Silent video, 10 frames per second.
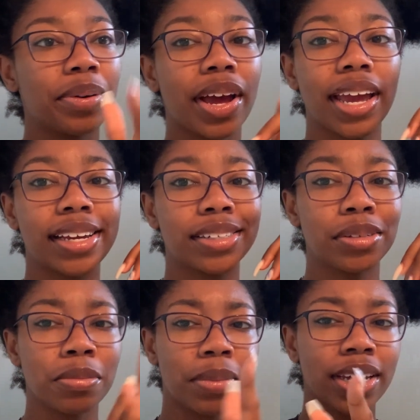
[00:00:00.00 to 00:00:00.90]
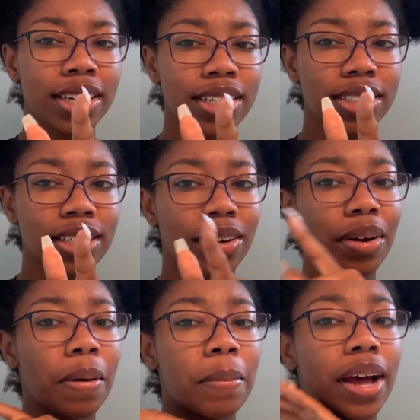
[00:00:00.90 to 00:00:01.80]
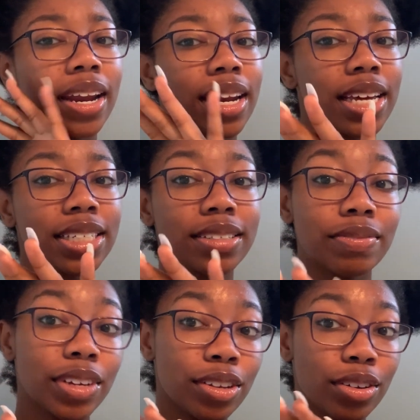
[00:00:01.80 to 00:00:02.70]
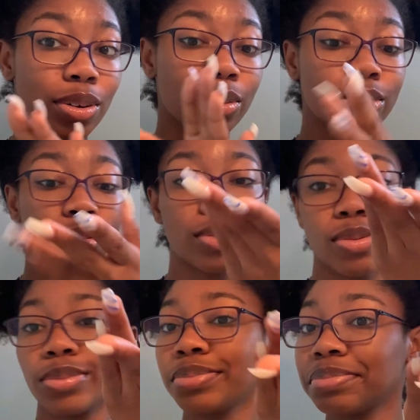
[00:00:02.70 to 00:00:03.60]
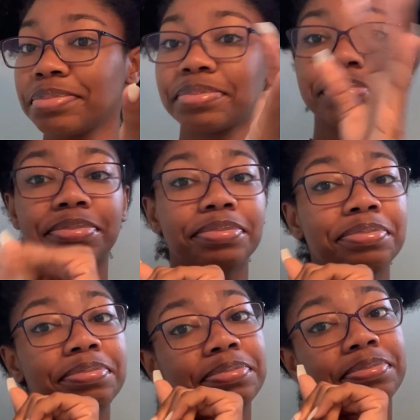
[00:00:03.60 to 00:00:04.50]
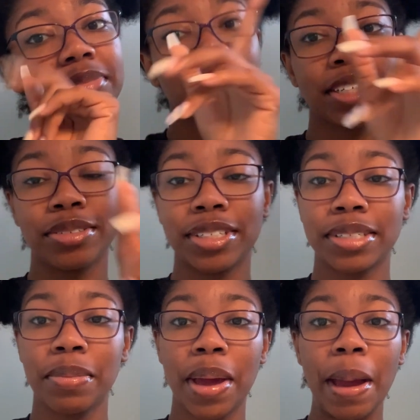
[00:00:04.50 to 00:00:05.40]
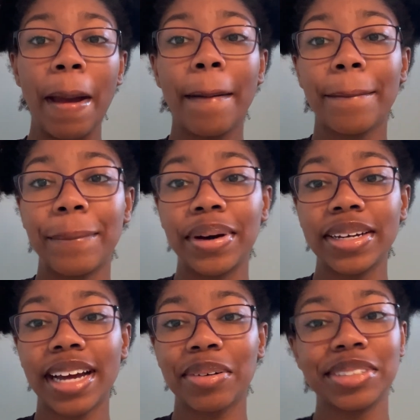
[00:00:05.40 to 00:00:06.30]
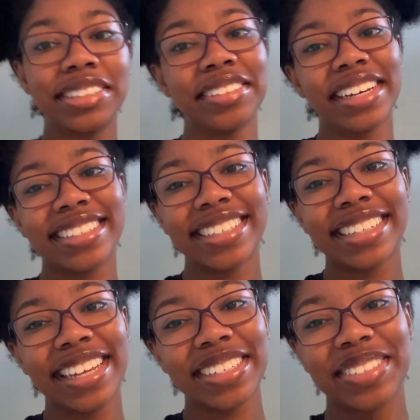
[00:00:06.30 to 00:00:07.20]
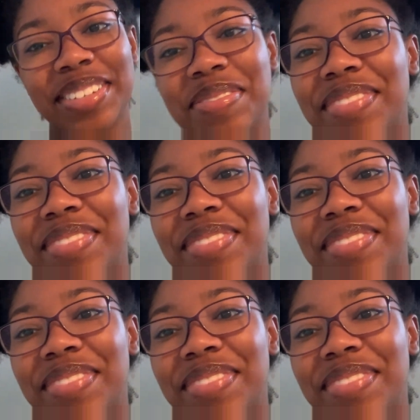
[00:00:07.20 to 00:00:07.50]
and you may get a shout out in my next video. So you just may. But I will see you guys in the next one.